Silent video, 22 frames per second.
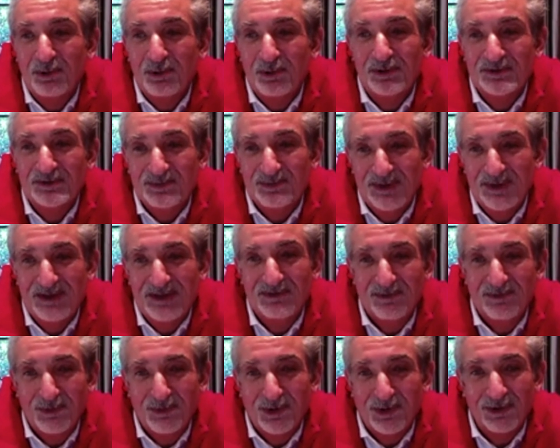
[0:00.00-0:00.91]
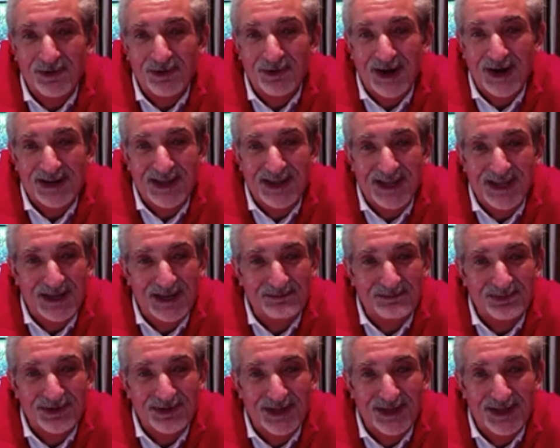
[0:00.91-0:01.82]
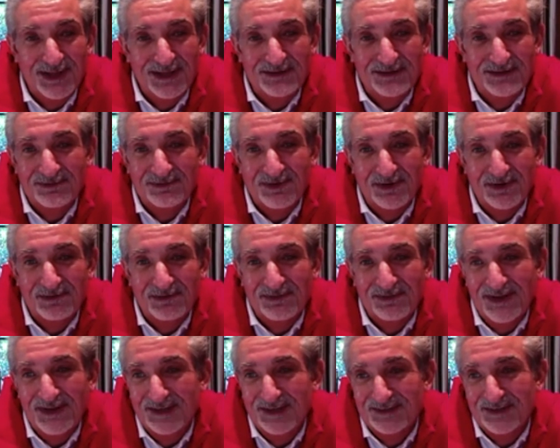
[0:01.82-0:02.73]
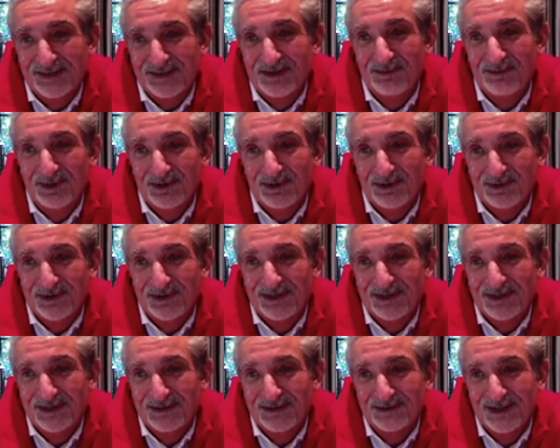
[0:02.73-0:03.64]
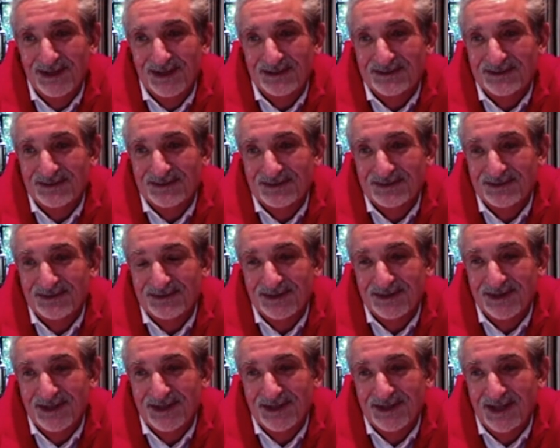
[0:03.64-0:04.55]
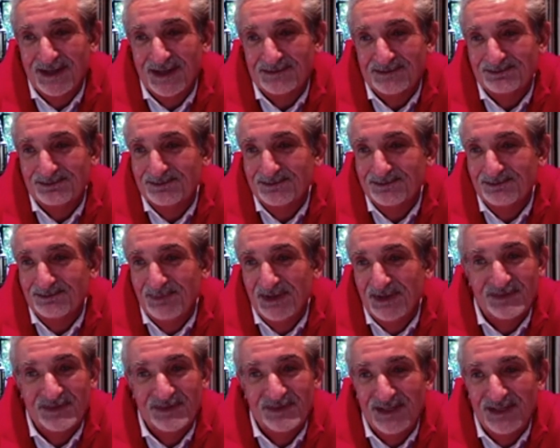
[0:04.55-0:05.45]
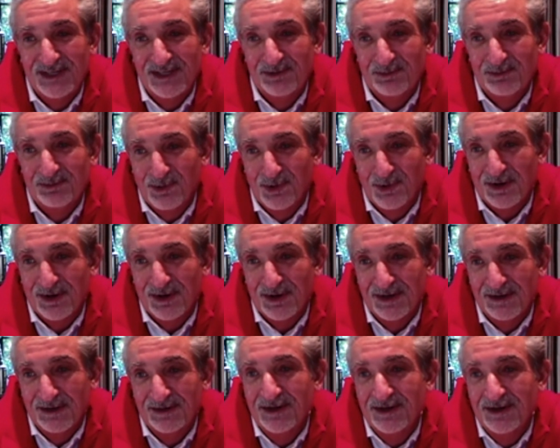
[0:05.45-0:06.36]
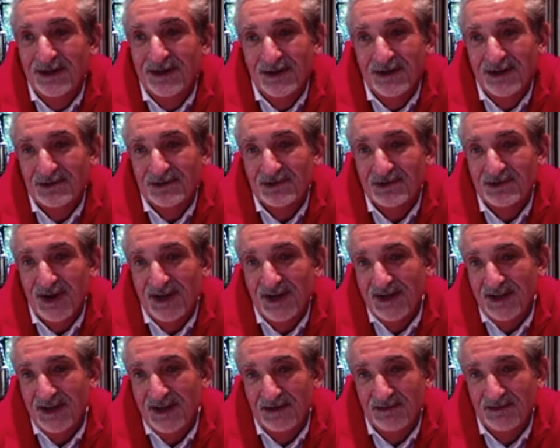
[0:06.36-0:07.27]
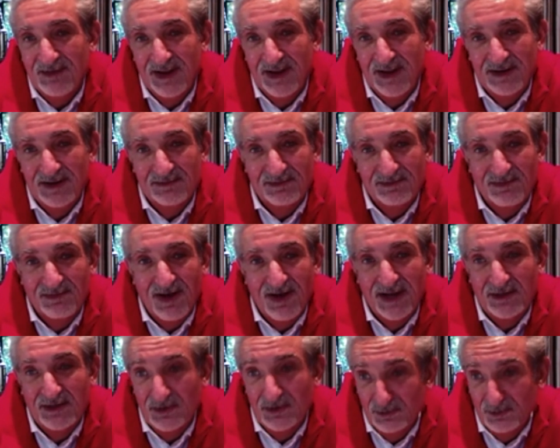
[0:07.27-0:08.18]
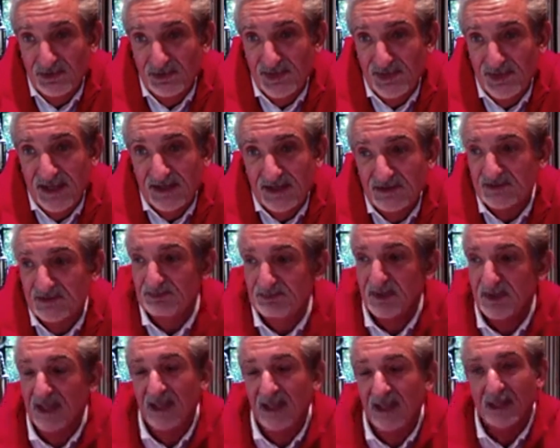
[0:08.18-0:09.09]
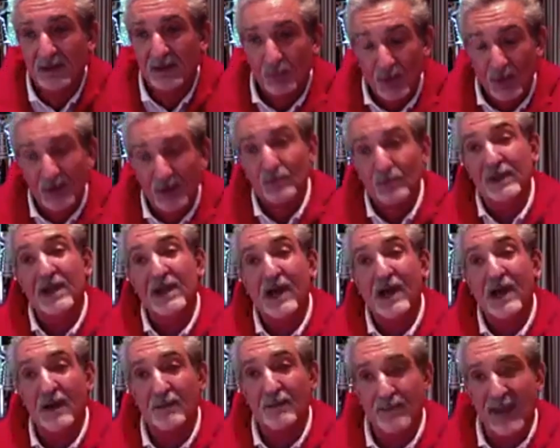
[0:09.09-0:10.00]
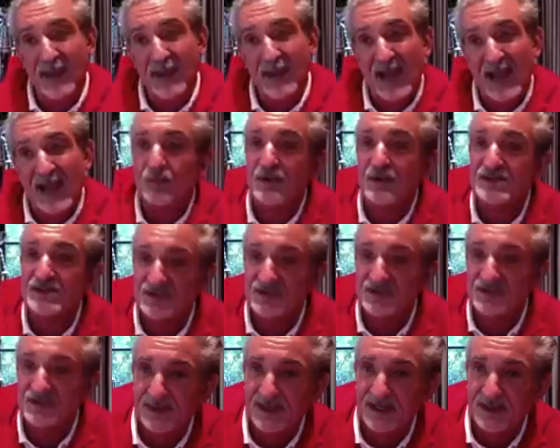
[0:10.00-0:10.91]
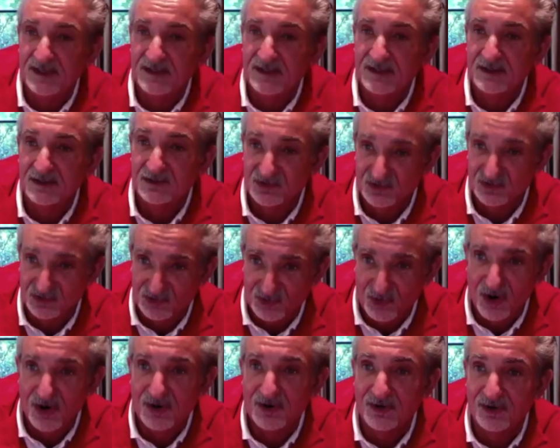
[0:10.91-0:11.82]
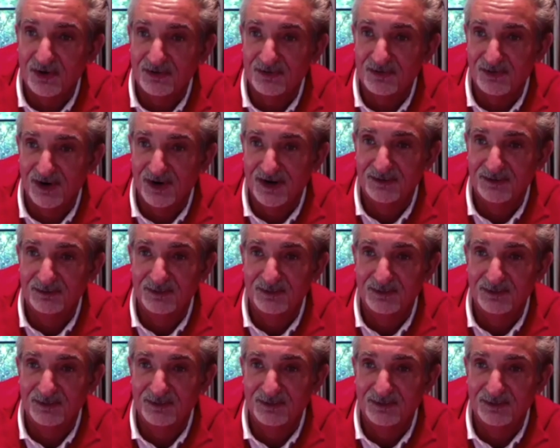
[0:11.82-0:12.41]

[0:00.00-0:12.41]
is me for, I can't play in front of fans in the building. Let's get busy and work and try to innovate and find new things. When we come back, we should be stronger, right?